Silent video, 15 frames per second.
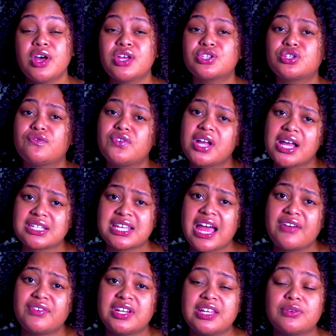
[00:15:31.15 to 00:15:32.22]
So if you guys
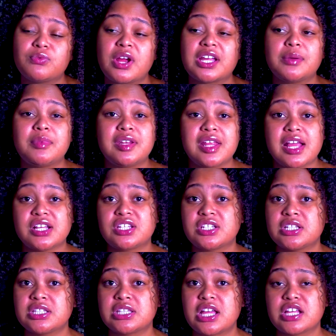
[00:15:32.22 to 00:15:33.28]
have any
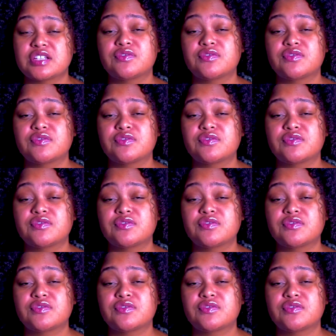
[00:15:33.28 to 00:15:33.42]
recommendations as